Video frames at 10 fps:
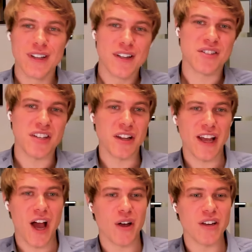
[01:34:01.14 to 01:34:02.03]
see like
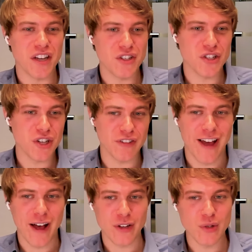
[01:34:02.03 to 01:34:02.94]
how contingent our
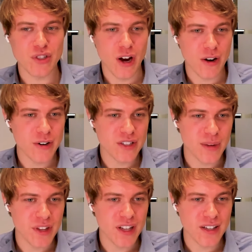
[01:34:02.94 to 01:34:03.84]
values are or
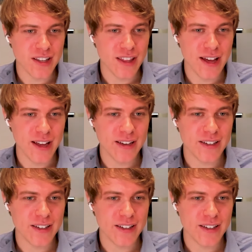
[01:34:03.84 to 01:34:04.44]
something like that